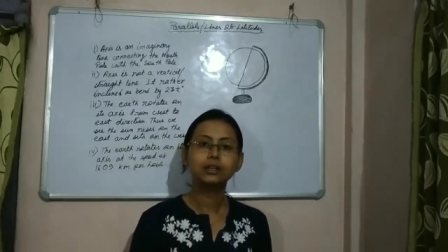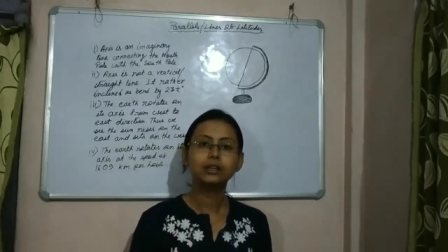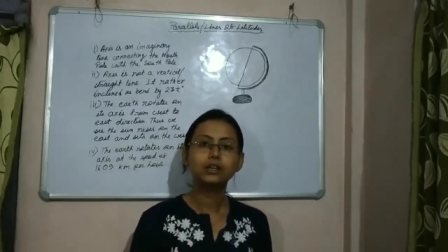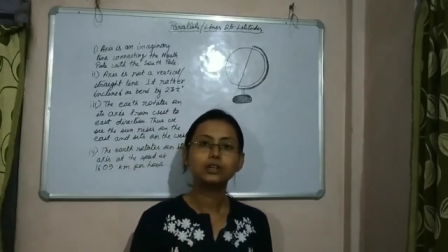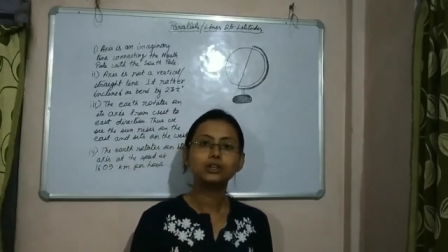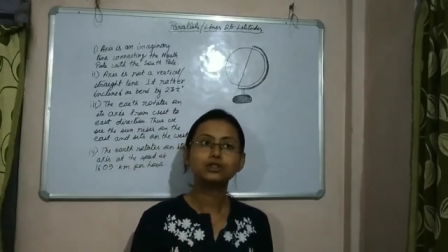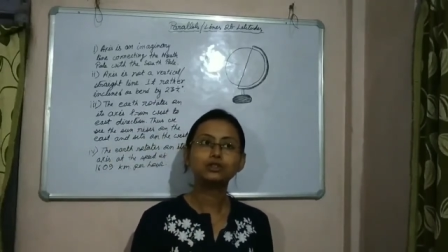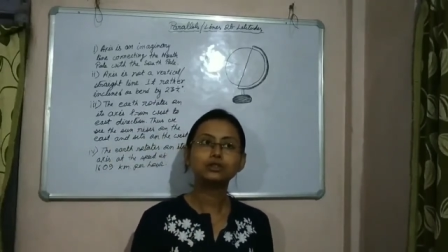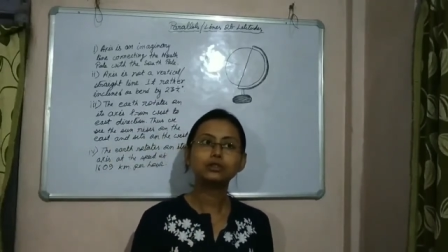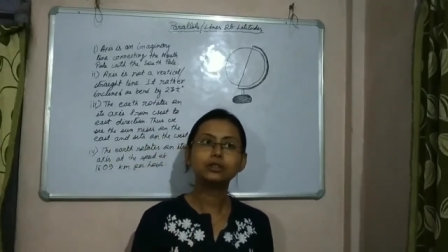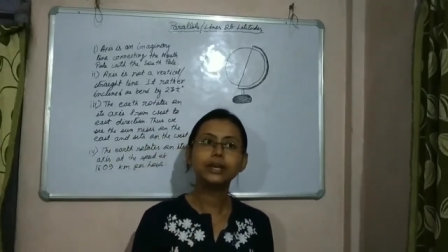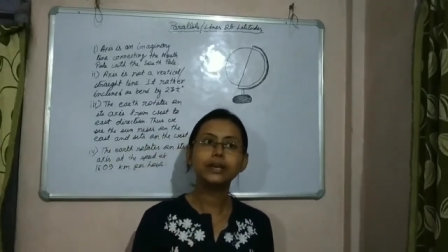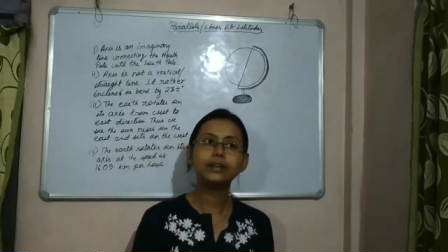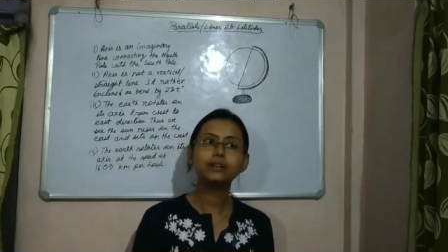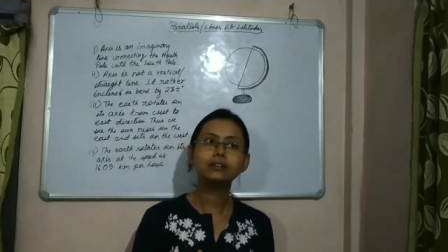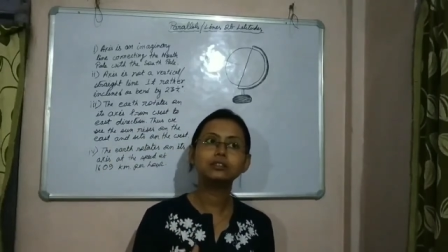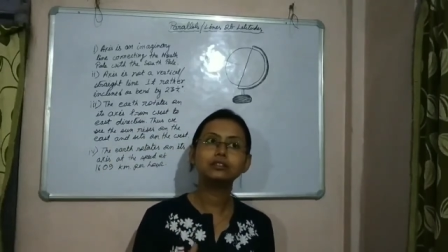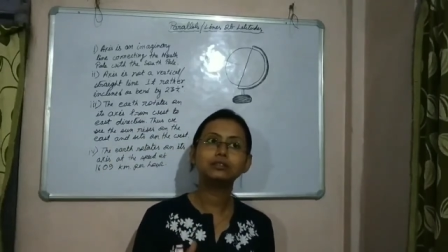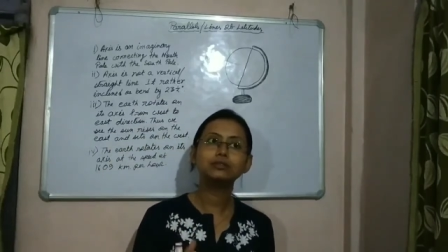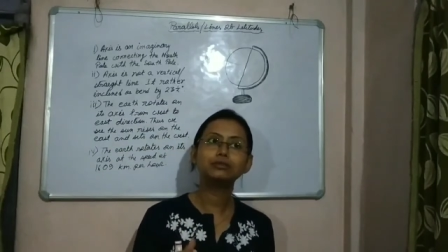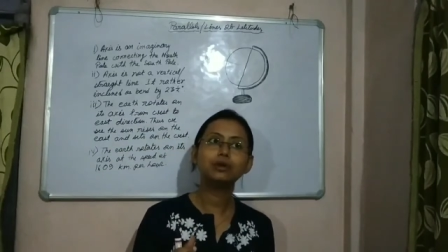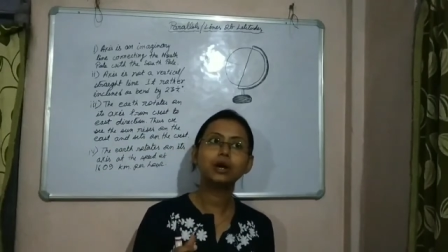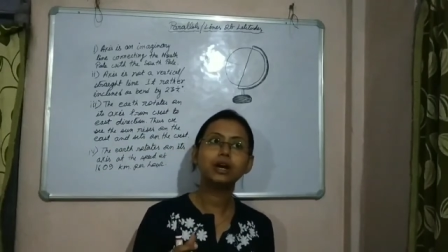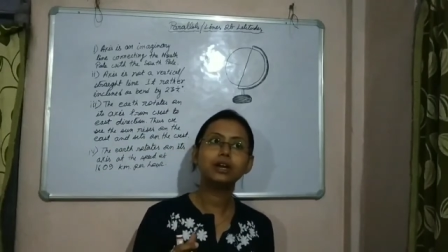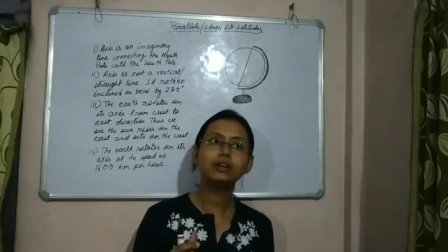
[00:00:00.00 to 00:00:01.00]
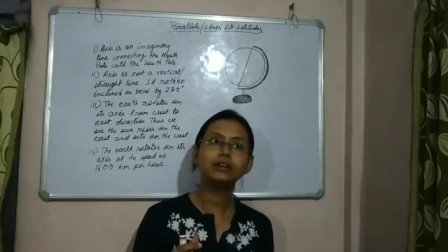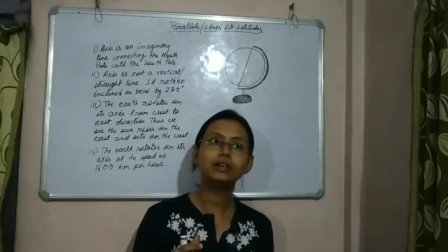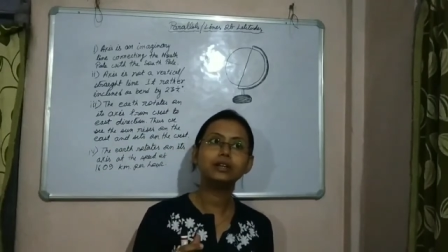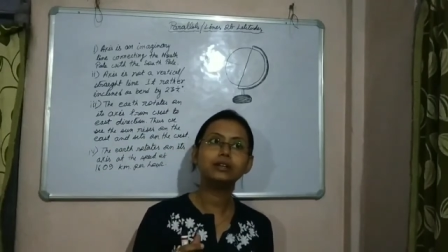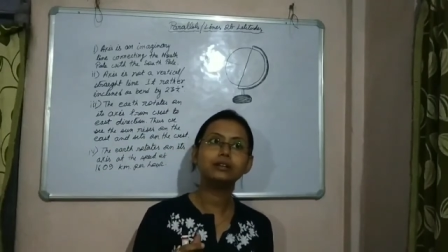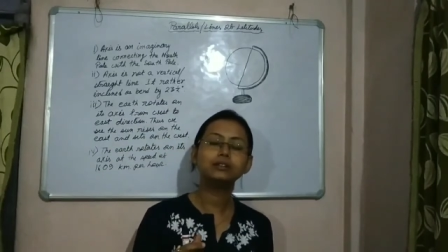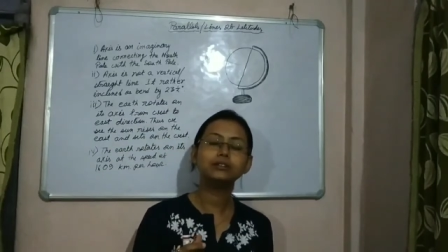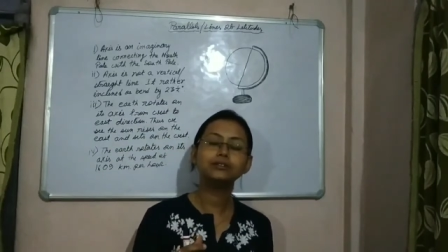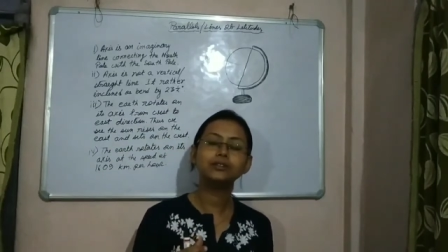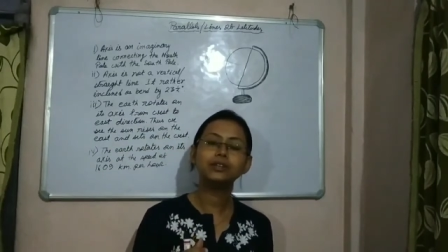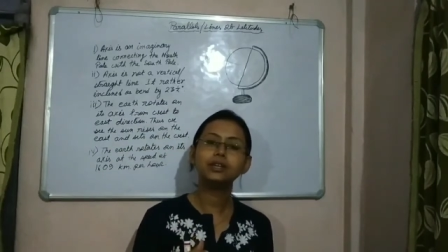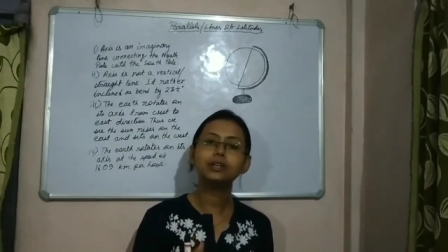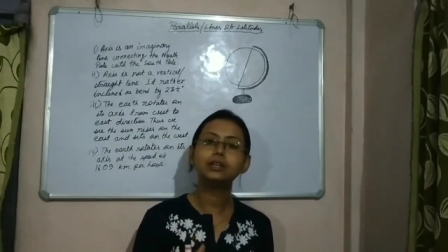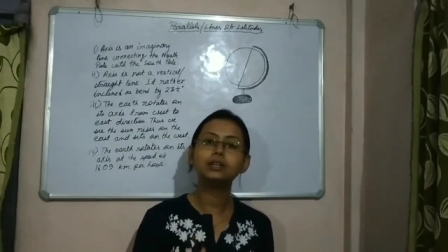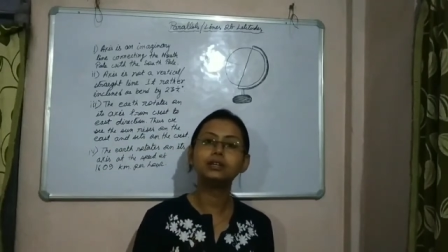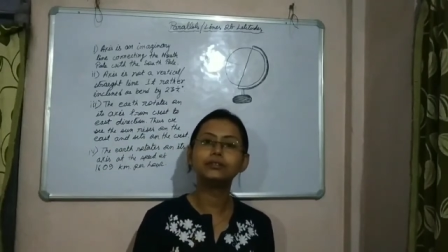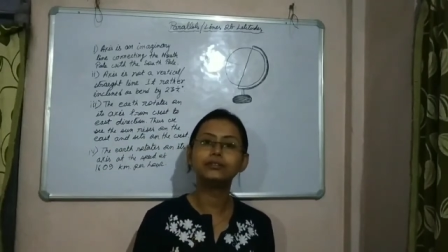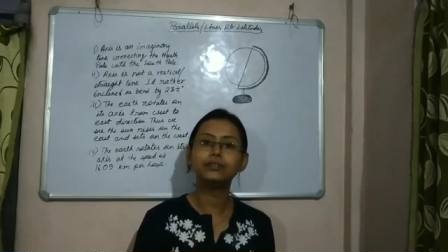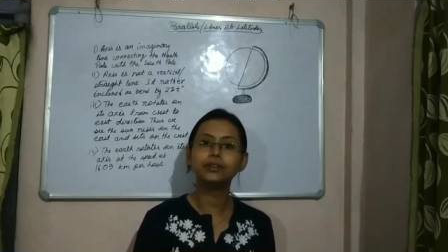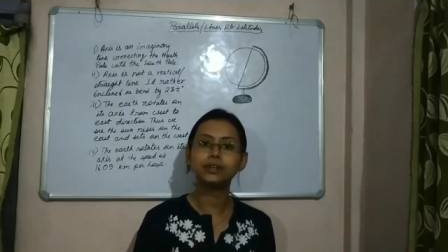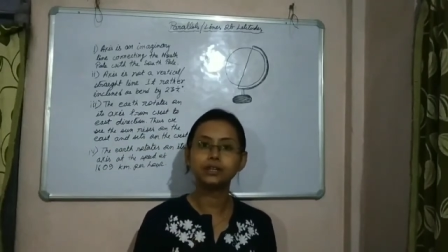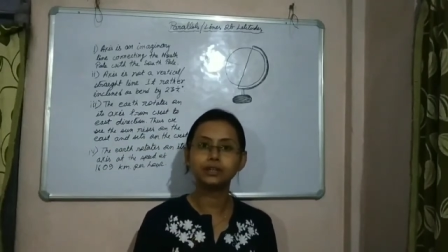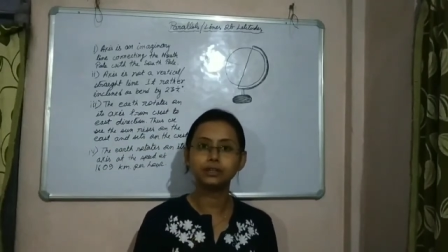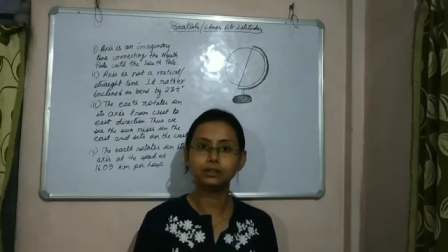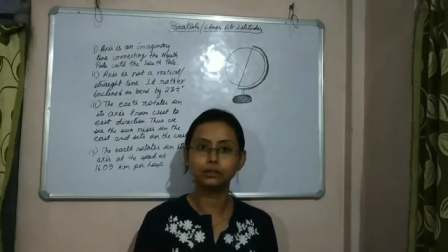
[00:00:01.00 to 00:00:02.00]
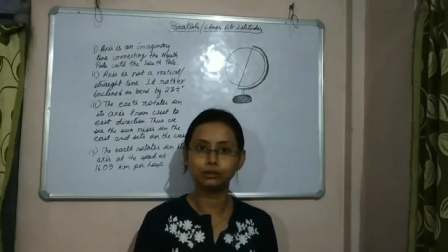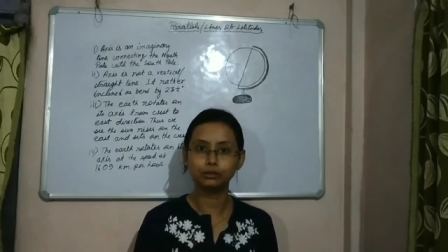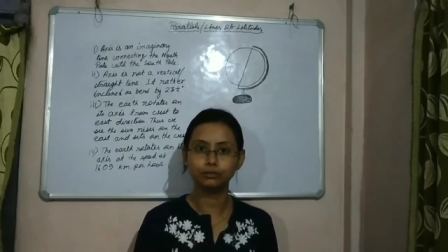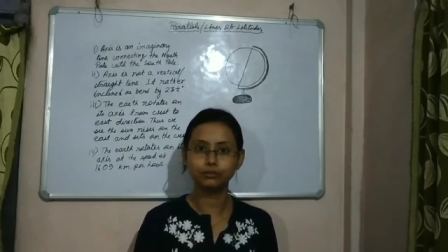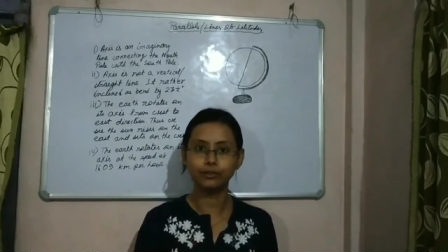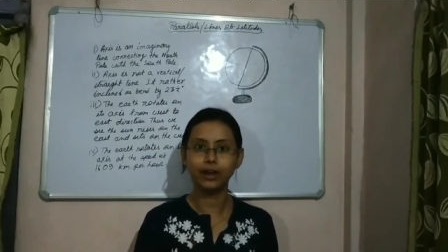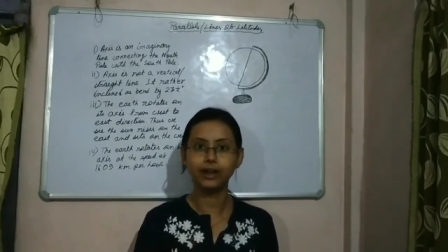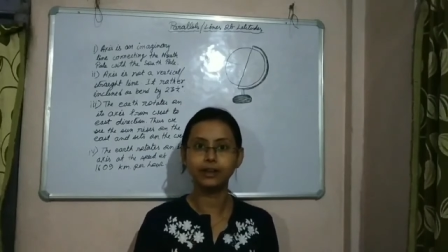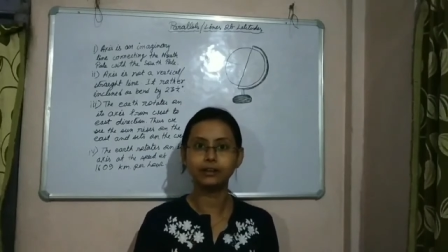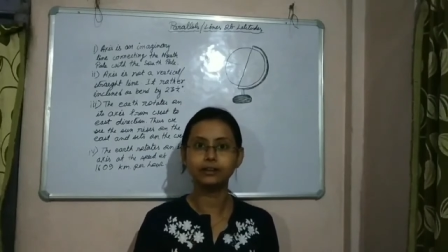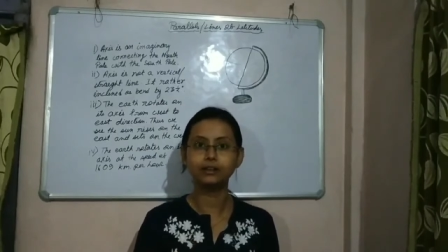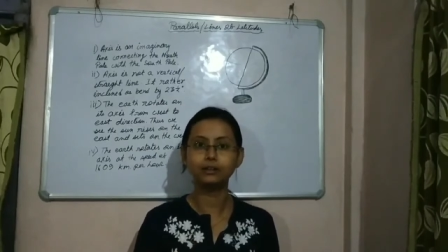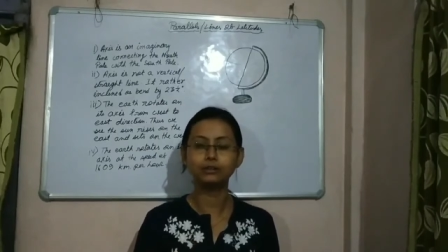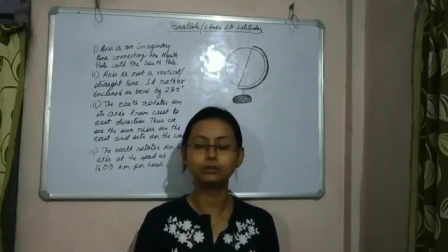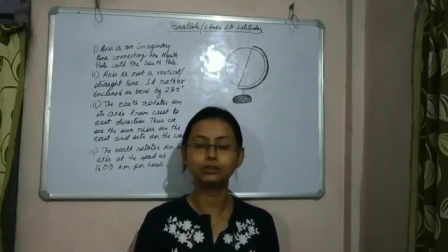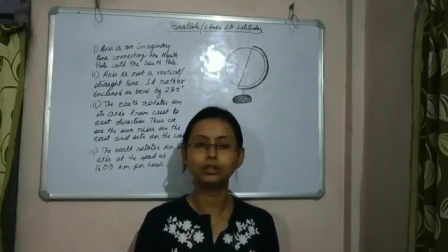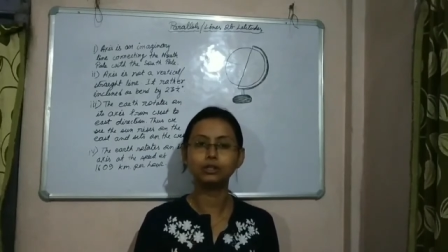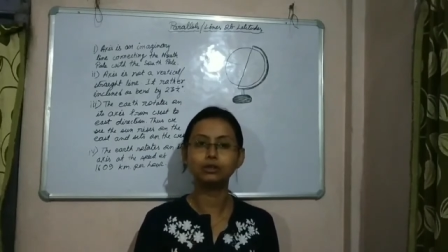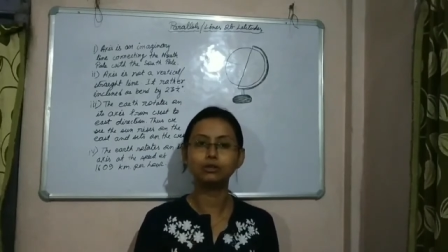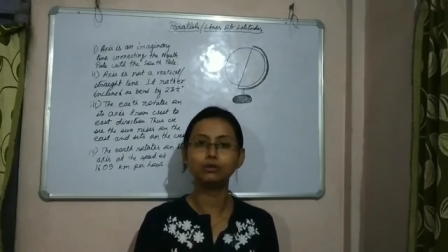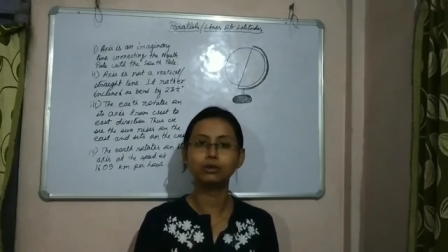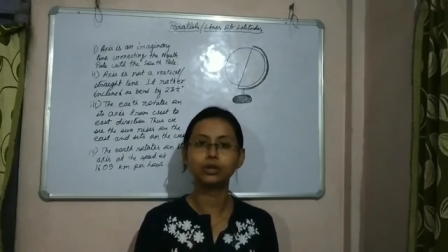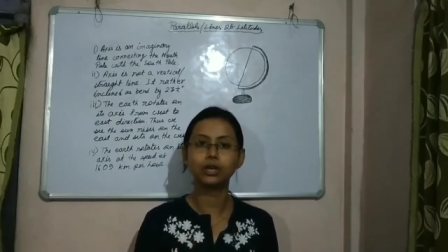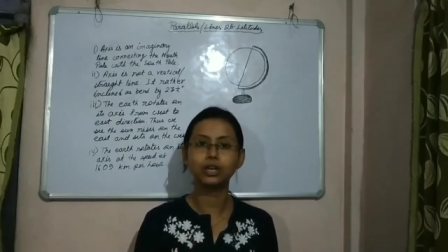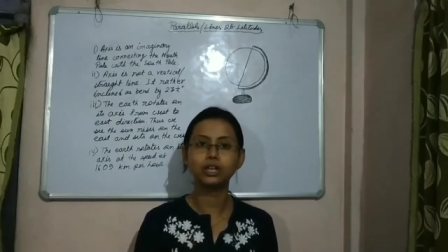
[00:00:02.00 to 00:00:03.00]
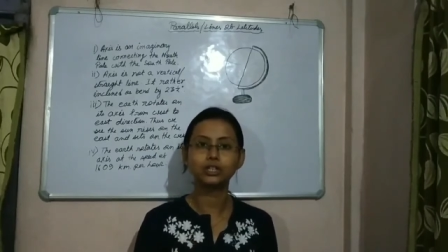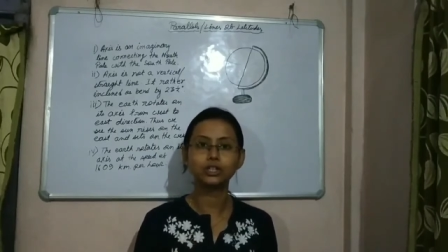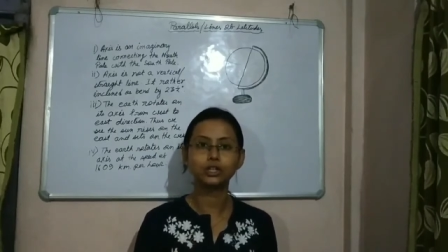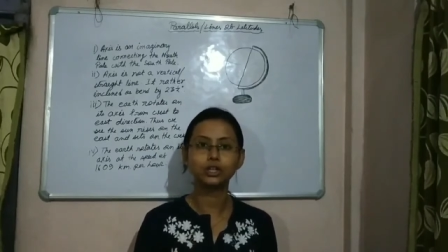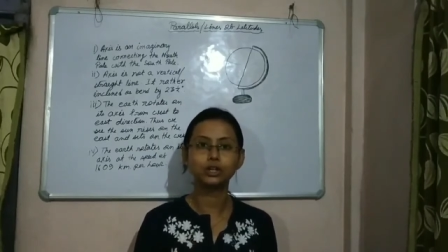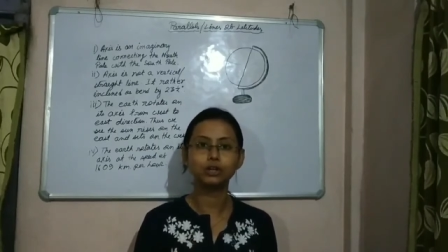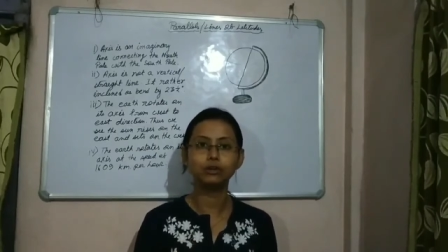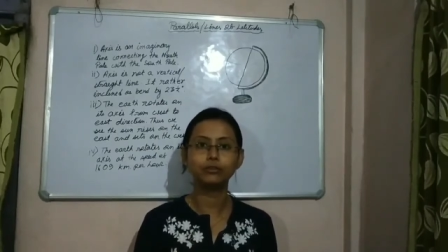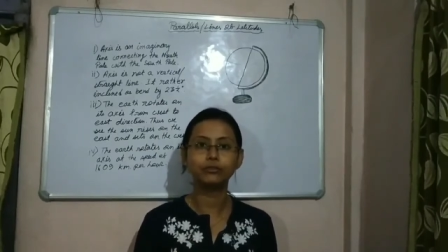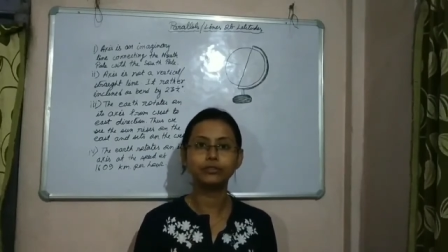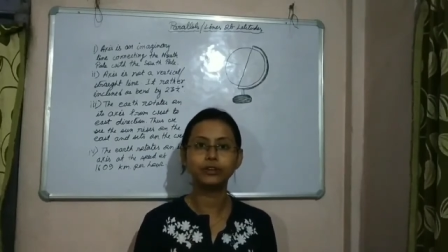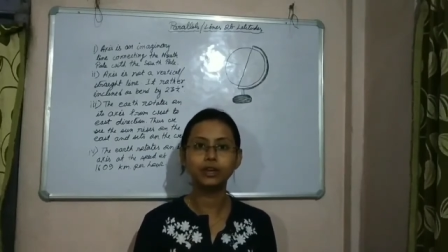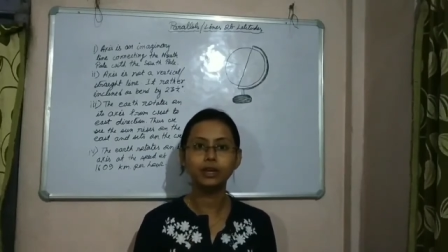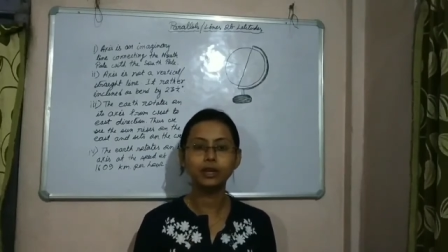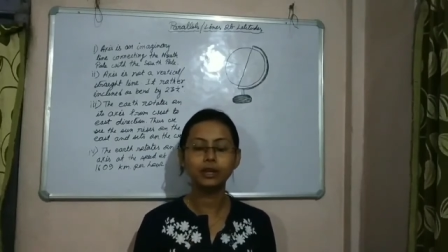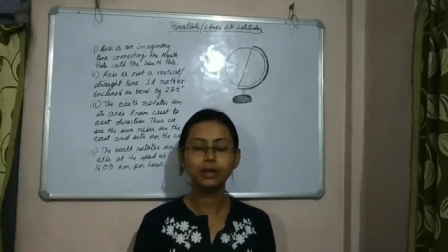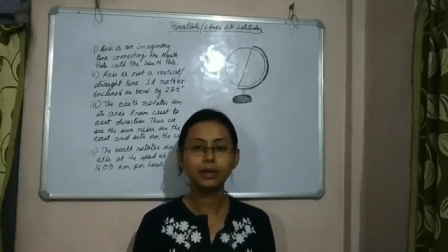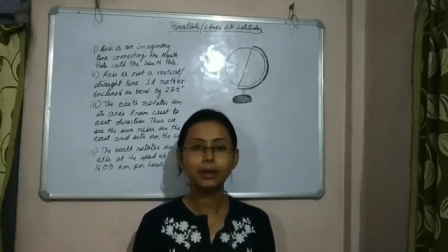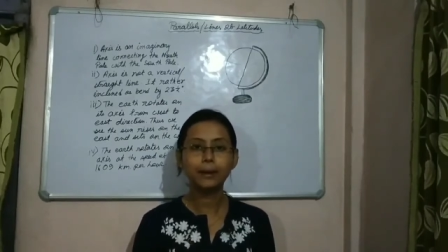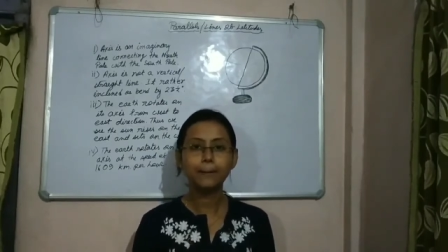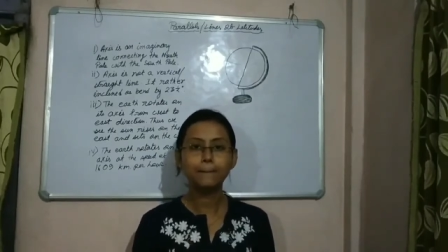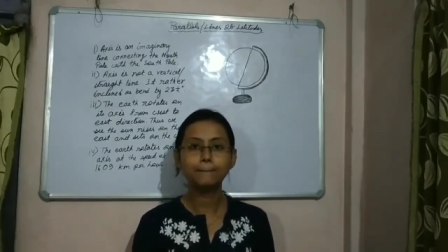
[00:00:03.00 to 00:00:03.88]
so that is why it is very difficult to find out the location of a